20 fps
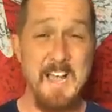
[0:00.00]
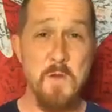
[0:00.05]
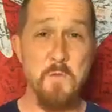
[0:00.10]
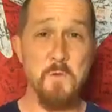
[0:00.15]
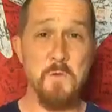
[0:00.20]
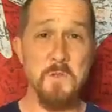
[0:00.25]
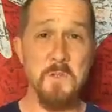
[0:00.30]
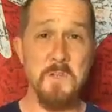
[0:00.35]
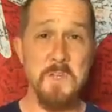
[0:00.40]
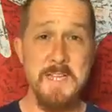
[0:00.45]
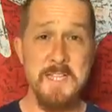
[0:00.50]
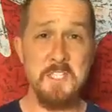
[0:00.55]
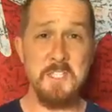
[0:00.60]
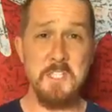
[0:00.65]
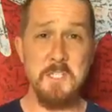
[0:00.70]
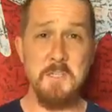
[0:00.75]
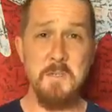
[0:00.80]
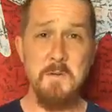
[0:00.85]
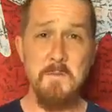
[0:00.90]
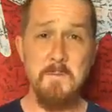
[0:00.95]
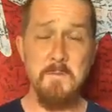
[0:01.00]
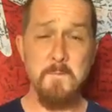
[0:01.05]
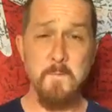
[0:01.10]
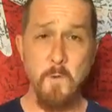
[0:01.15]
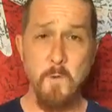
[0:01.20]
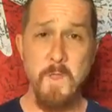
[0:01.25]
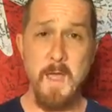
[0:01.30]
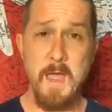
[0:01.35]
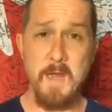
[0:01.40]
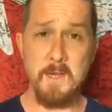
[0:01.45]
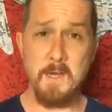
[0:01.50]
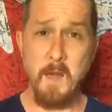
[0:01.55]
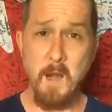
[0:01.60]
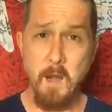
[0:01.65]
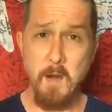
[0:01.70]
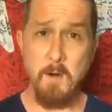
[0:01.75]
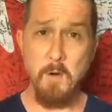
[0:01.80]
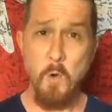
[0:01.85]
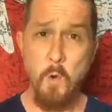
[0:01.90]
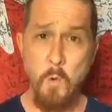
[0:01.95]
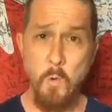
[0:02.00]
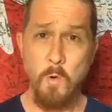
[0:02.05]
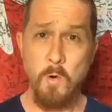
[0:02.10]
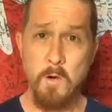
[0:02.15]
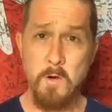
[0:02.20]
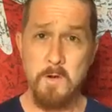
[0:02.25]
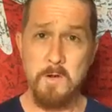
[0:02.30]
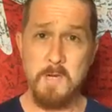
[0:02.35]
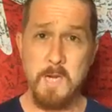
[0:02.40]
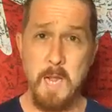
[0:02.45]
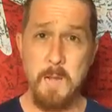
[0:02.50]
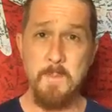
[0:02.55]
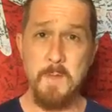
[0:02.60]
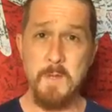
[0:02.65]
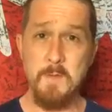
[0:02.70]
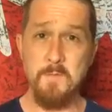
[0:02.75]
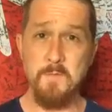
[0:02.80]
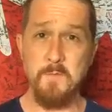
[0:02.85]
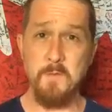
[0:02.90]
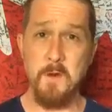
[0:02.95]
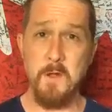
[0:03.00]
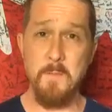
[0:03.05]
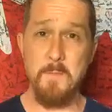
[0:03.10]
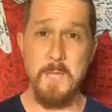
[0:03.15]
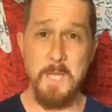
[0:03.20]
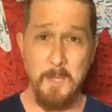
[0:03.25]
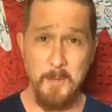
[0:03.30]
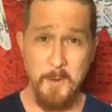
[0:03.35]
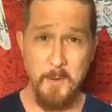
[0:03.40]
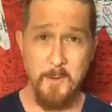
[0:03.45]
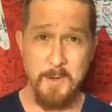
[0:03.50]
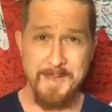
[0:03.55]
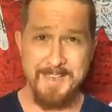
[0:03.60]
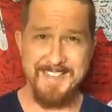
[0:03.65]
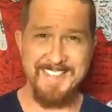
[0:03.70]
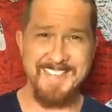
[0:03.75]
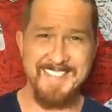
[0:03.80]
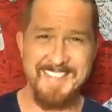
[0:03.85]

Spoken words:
I will listen for that car horn coming from Illinois.